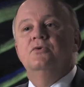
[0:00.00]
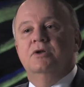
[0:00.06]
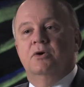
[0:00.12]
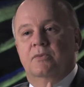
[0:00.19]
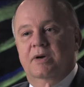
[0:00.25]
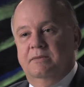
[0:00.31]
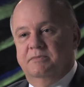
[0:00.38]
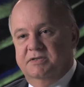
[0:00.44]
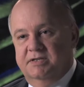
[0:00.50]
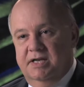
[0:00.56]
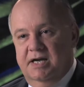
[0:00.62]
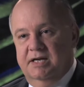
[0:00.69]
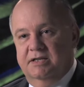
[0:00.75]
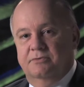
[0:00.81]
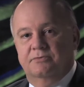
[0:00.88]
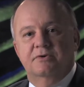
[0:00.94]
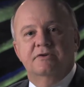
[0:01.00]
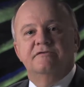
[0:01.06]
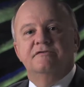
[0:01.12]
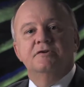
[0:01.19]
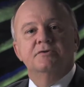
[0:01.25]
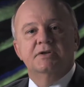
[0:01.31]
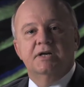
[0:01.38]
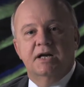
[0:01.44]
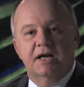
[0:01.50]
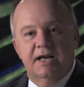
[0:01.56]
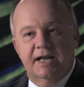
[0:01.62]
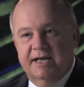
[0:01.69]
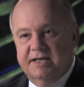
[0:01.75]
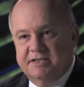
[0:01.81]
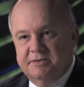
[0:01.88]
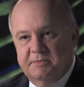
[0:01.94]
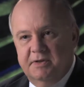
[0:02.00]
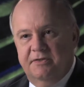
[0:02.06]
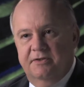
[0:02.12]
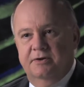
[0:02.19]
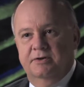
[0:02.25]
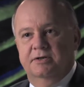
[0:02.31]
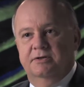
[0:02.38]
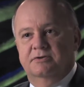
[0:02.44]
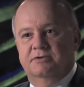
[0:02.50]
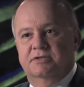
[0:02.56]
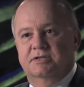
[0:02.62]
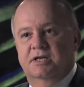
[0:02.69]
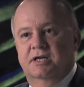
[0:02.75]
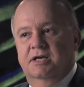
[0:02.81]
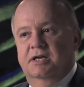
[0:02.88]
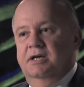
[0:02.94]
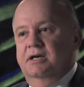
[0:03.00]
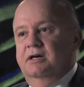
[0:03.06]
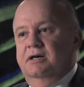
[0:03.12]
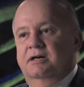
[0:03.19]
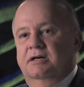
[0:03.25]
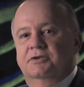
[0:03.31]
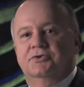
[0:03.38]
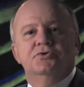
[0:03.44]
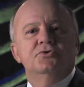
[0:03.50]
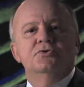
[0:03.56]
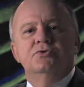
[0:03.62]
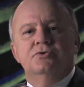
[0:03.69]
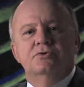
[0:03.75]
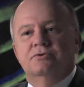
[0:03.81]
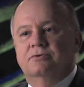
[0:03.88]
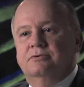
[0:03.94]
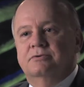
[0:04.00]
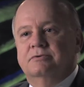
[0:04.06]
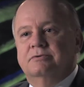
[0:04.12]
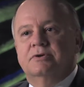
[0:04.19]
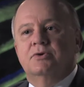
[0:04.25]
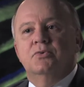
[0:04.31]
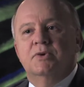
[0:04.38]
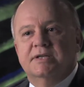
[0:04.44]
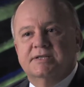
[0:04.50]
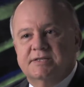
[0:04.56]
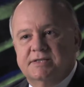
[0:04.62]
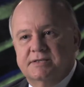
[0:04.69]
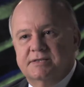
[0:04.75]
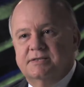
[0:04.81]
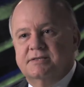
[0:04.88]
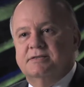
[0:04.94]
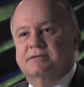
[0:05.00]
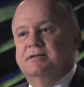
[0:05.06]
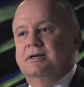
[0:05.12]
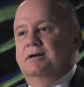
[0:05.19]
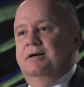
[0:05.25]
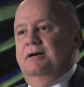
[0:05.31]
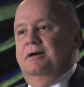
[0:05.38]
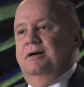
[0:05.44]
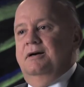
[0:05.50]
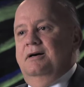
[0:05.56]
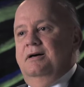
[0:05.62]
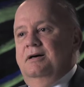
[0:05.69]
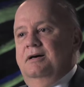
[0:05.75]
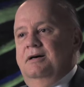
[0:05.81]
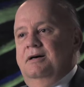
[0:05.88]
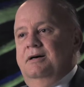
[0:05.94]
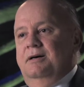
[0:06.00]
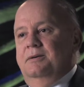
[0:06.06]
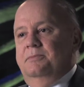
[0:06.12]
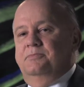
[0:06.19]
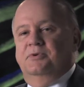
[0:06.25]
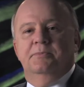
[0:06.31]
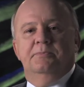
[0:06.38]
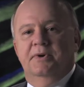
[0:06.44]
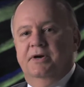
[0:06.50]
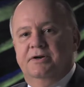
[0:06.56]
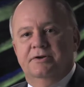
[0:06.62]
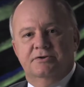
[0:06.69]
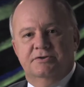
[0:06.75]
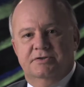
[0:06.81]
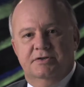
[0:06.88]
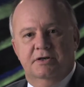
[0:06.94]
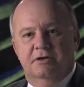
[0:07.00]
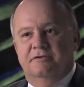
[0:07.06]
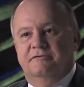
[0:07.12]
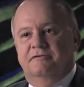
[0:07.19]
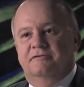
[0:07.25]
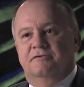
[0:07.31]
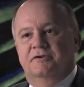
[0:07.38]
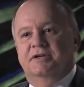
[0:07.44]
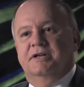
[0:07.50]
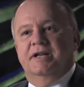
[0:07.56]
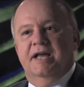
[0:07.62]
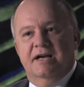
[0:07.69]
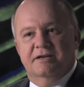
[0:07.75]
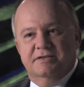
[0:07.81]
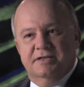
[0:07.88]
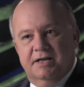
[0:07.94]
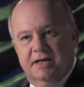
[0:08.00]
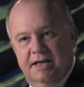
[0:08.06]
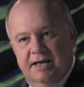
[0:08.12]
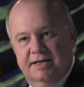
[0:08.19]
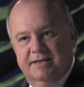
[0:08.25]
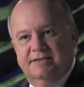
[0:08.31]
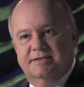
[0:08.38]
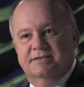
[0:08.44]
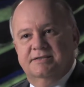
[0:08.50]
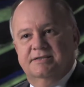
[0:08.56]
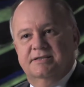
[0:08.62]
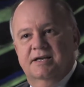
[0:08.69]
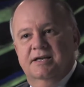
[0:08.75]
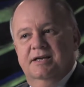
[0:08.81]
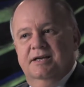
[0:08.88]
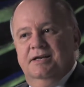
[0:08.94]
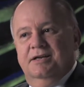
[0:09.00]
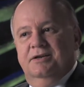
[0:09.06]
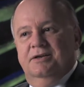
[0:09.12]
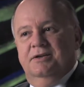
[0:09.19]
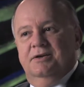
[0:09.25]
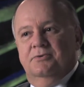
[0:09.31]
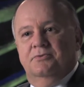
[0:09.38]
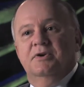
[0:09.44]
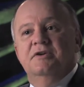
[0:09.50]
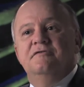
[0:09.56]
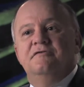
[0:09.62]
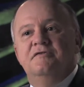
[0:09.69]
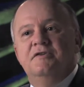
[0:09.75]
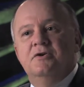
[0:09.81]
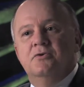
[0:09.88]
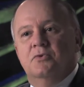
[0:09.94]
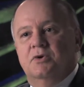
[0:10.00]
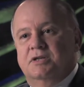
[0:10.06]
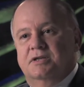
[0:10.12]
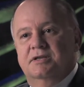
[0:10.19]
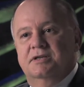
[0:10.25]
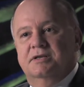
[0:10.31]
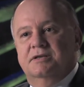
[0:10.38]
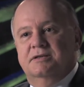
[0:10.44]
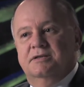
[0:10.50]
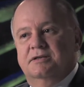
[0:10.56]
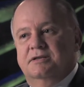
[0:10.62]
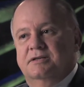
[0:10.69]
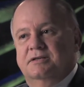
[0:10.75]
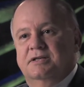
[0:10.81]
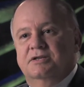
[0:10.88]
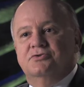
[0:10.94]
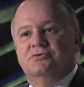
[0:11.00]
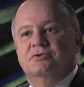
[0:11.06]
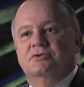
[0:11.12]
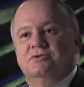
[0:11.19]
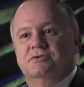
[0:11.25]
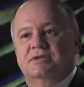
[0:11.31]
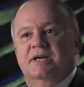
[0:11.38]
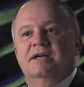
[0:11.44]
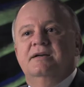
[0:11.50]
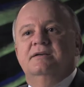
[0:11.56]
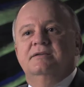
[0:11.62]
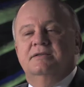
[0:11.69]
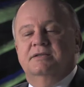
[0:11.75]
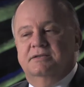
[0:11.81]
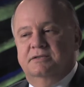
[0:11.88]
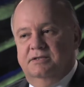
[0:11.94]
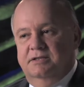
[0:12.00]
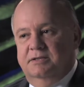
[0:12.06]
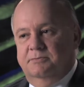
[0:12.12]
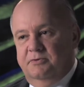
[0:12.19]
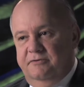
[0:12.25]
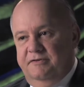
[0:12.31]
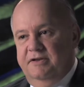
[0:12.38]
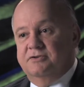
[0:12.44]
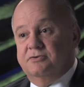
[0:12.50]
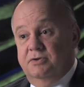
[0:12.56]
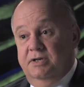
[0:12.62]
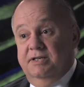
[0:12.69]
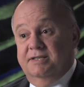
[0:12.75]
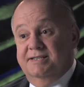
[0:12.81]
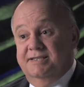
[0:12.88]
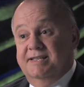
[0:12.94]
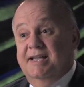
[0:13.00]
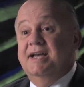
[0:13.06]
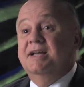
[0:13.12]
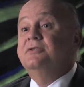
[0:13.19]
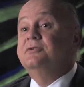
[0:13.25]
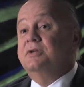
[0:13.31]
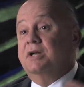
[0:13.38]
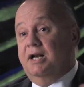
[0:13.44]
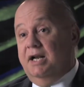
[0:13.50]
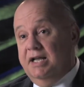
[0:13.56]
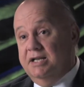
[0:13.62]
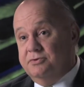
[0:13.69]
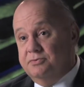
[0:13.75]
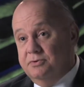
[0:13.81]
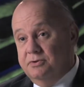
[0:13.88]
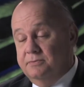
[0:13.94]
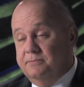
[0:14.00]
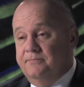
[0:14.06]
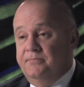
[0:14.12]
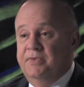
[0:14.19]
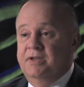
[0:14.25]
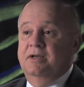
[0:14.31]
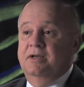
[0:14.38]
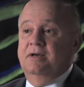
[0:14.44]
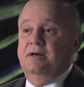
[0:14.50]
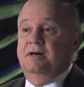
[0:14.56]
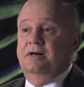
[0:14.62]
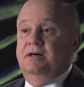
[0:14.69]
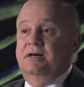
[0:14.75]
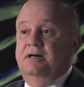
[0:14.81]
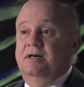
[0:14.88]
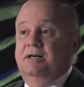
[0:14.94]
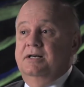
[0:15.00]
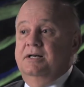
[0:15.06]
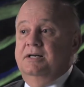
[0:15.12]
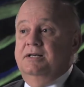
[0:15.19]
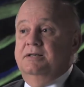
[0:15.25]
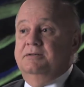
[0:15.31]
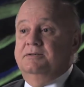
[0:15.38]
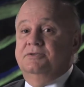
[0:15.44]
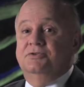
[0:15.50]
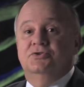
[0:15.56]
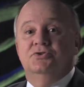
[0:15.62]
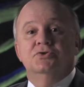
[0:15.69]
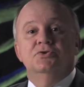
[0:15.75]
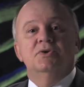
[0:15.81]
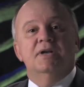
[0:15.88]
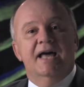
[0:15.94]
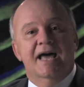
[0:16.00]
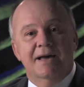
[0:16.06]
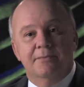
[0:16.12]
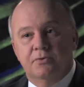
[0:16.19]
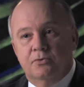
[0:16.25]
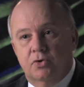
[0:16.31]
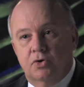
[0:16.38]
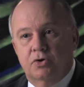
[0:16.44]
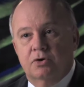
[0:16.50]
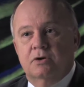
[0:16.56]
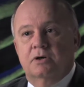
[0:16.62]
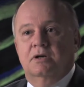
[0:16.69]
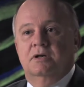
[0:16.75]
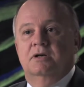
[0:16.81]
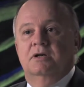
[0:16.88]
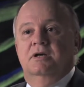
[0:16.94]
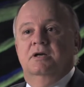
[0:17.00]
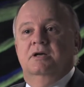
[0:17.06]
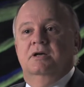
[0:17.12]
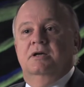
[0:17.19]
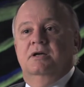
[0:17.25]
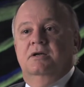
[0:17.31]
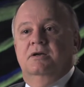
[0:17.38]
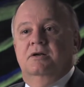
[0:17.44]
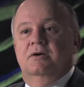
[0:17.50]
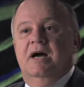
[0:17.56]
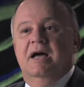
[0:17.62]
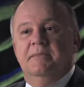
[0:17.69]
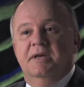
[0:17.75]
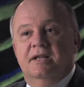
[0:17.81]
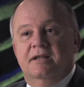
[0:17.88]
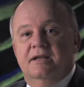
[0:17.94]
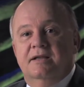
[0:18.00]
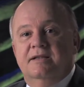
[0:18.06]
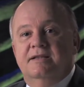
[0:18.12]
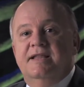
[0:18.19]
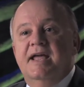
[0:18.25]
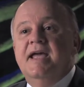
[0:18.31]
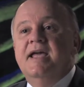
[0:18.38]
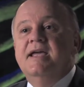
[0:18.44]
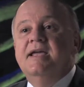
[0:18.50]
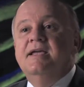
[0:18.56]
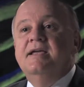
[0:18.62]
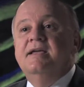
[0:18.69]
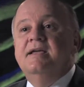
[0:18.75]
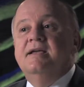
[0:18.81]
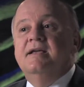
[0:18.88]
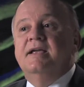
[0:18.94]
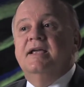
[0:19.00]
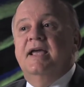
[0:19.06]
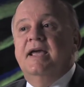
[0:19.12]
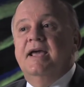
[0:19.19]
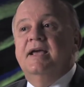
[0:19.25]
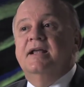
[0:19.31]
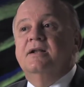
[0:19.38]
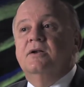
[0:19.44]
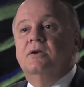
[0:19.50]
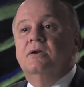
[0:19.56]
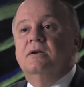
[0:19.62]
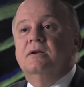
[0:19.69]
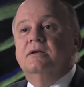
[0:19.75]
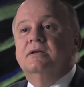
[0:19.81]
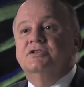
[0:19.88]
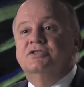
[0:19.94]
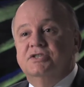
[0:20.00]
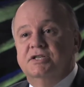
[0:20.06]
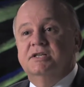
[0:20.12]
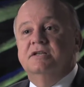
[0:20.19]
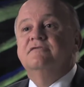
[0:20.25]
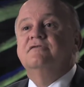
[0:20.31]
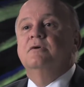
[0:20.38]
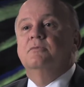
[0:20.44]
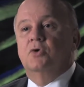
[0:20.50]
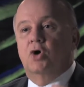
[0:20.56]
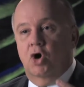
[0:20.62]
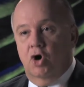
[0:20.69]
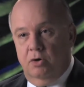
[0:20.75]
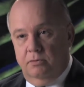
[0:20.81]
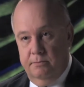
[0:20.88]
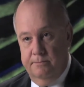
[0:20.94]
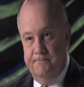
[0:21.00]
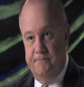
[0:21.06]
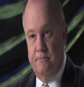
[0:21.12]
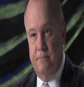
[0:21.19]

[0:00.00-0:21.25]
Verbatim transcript: the website, review the class materials, do quizzes, prepare yourself for the next class, you know, review what the instructor, the professor has said on the classroom, do lab work. You know, I mean, they can study from home.